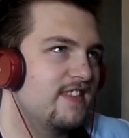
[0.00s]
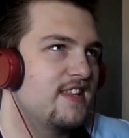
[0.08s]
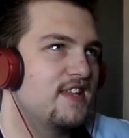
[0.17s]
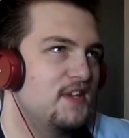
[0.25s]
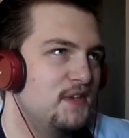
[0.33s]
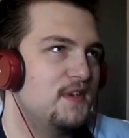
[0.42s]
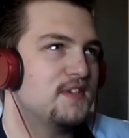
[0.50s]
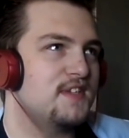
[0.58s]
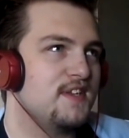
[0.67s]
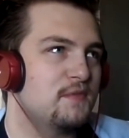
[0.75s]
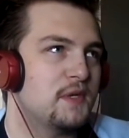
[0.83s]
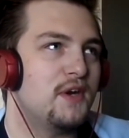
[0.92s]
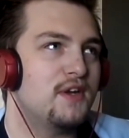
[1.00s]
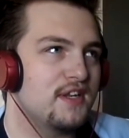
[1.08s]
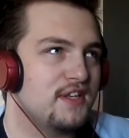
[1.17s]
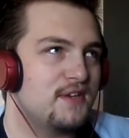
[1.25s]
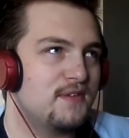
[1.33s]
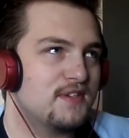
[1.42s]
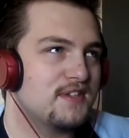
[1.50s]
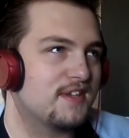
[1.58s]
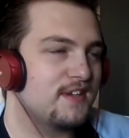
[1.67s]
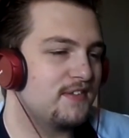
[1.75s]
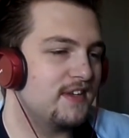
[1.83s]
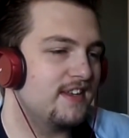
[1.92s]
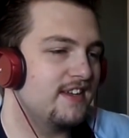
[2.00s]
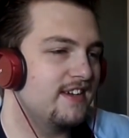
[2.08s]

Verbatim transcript: Unison, all in unison, come on.